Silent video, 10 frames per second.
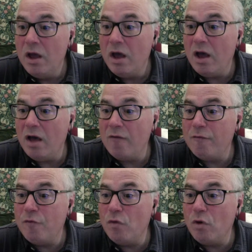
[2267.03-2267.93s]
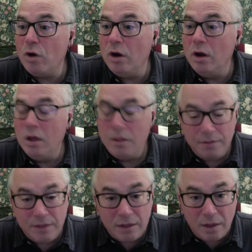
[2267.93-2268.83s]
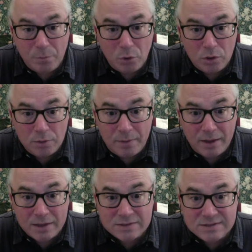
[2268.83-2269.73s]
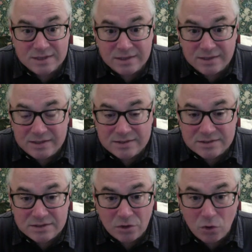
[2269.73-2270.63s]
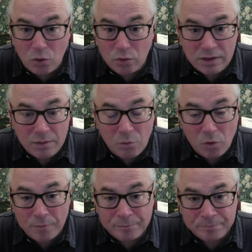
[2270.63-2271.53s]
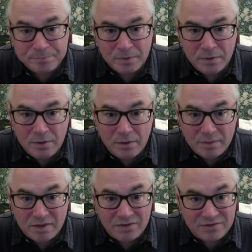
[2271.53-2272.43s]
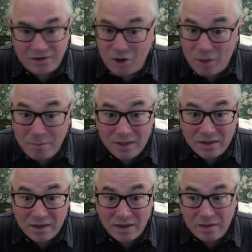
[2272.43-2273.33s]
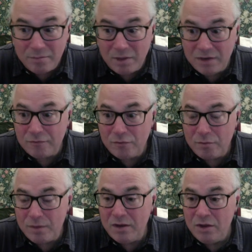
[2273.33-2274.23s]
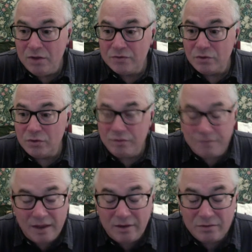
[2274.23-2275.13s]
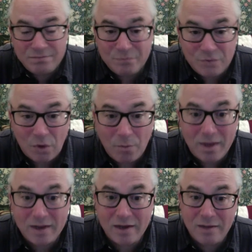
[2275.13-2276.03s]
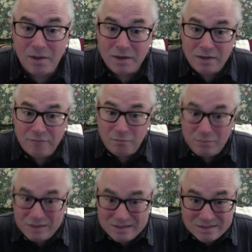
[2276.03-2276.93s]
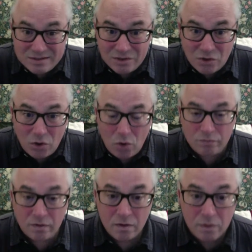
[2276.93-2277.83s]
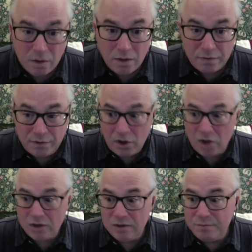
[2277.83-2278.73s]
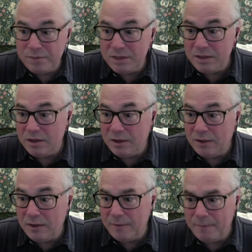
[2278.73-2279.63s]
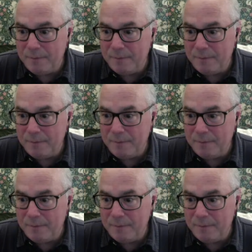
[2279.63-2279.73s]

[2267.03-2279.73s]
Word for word: uh, for the bullion banks to lease their gold anymore because they're not making any money from it. So if they don't make any money from leasing the gold, they're not going to be. Uh,